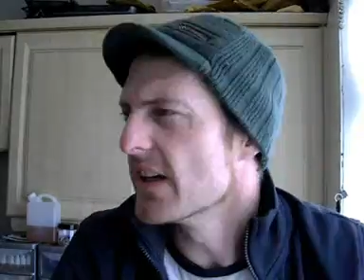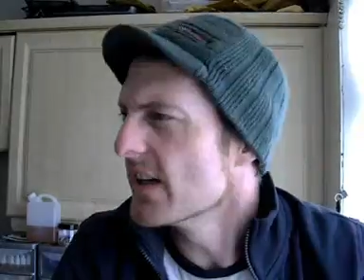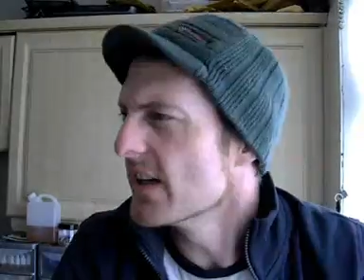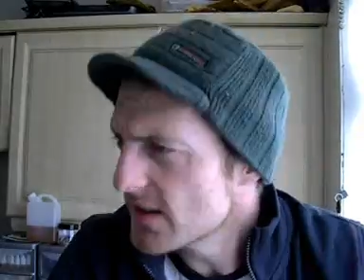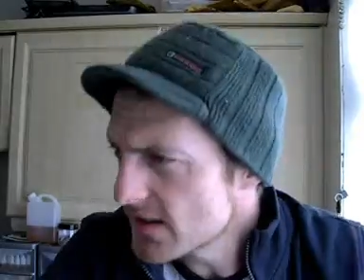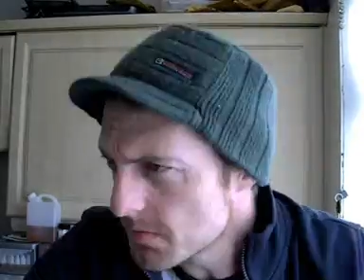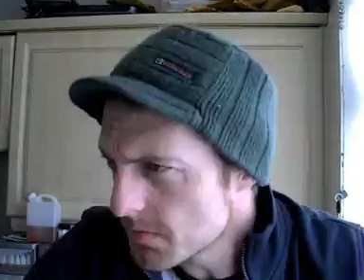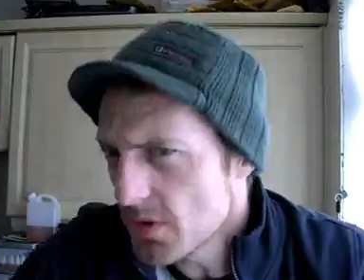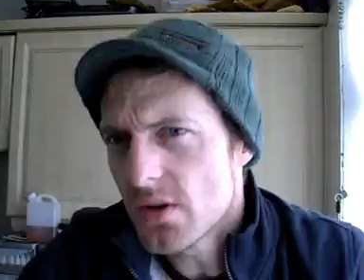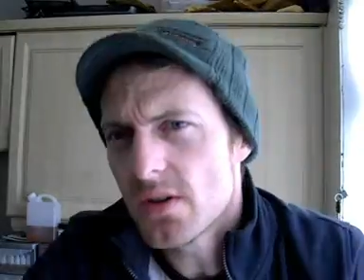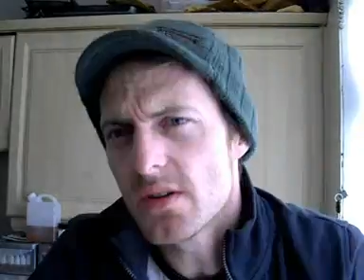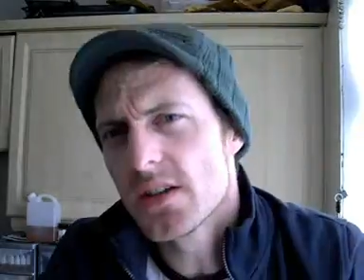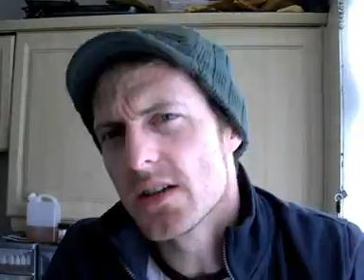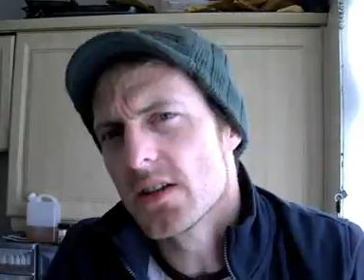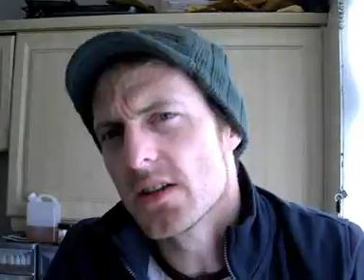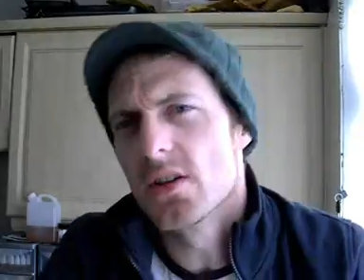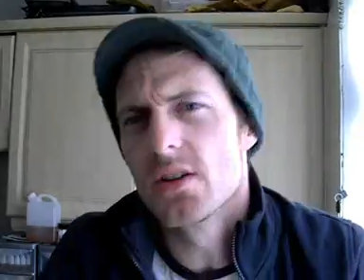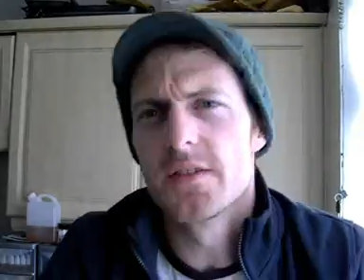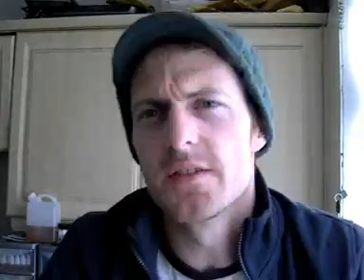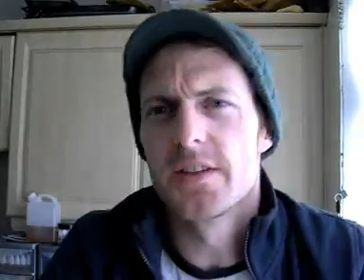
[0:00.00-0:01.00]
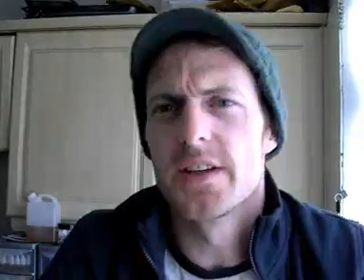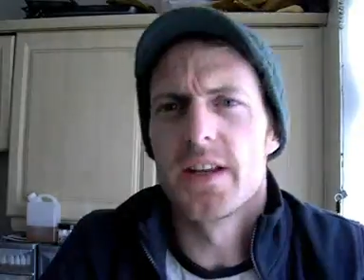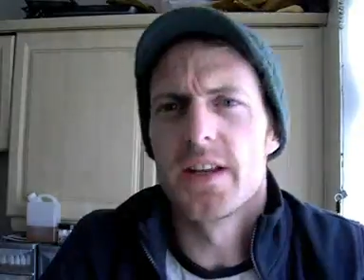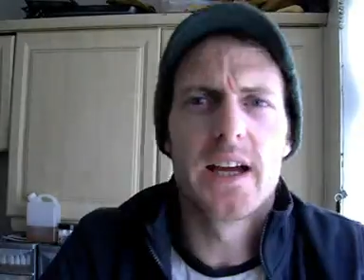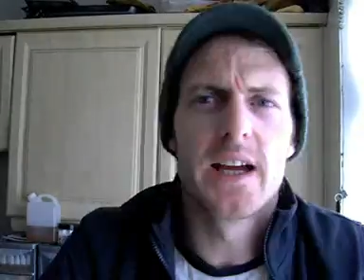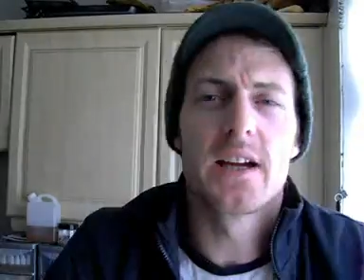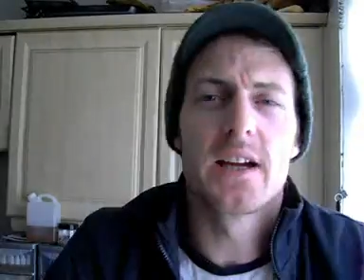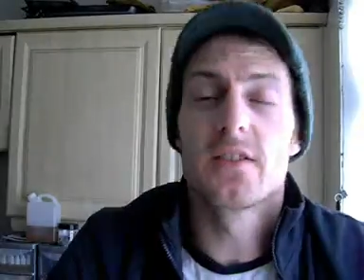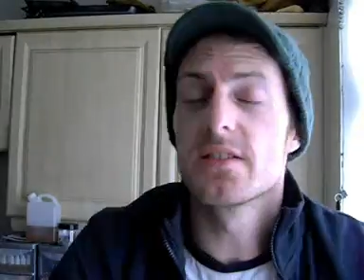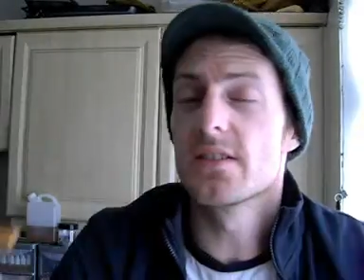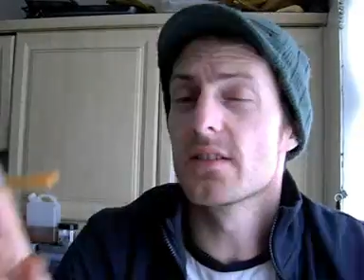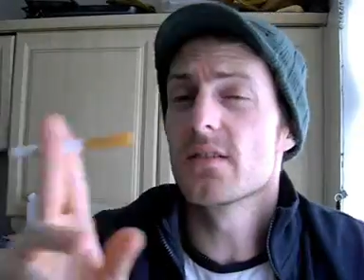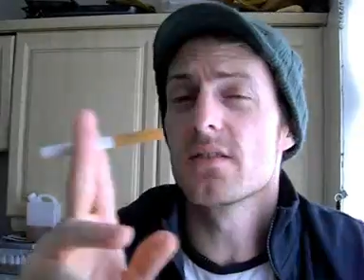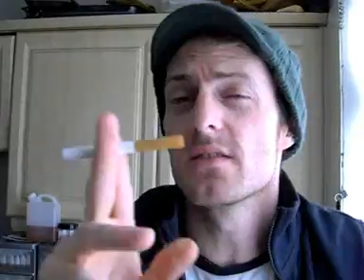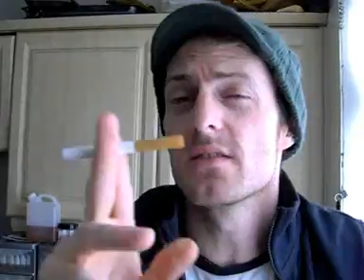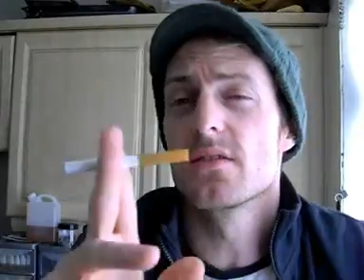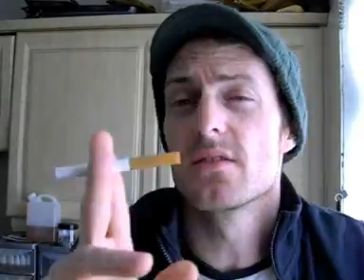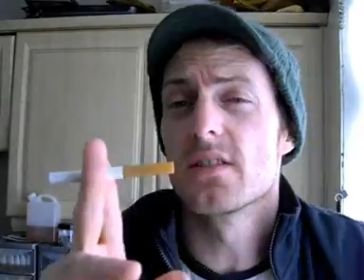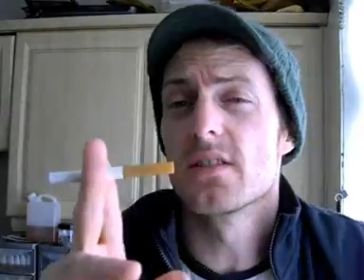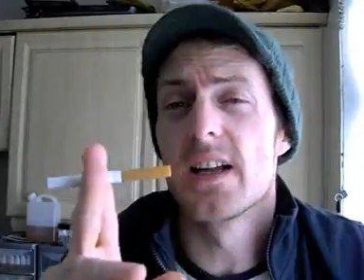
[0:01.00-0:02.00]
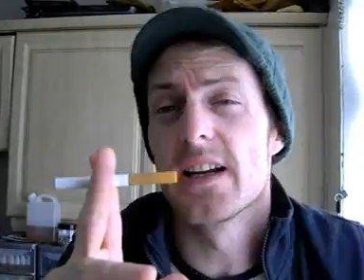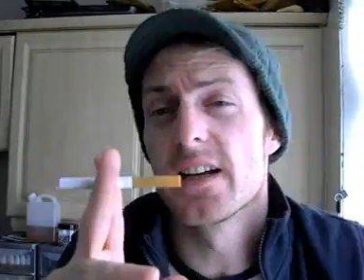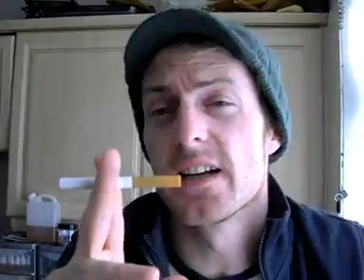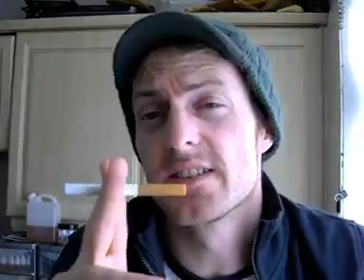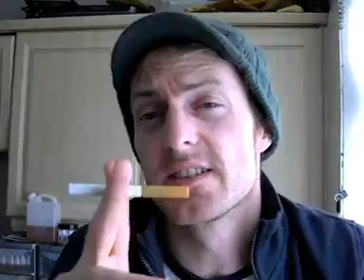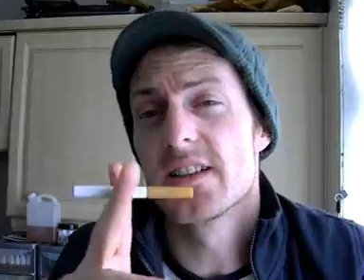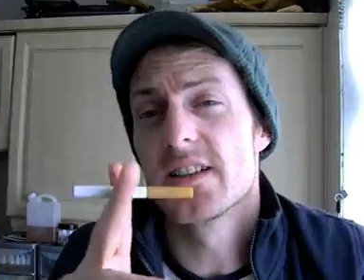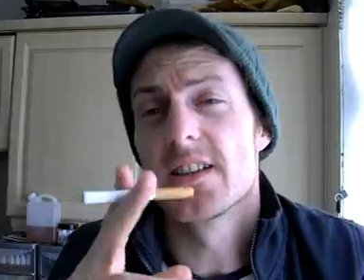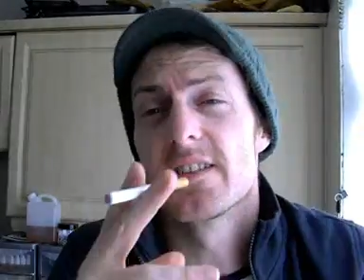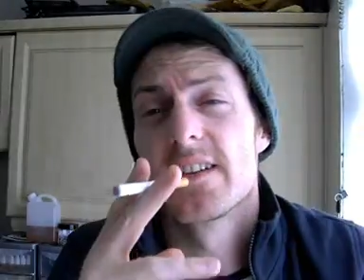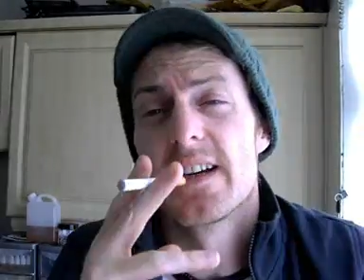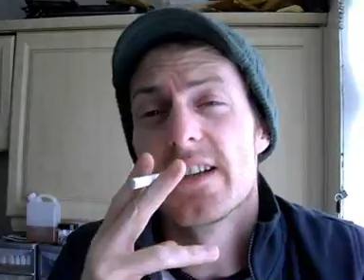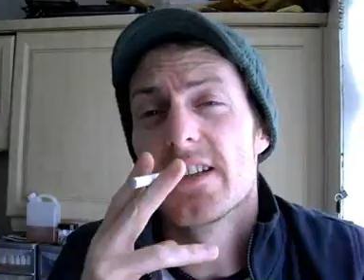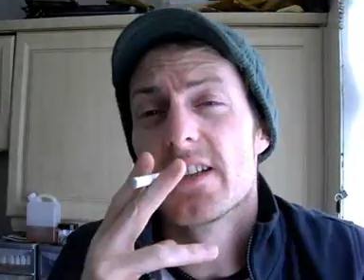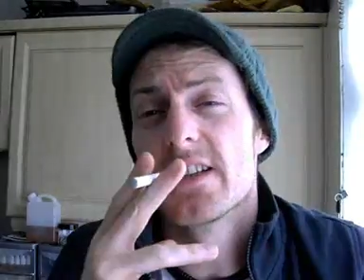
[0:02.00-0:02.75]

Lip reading: he's smoking over there, because it does look like a cigarette,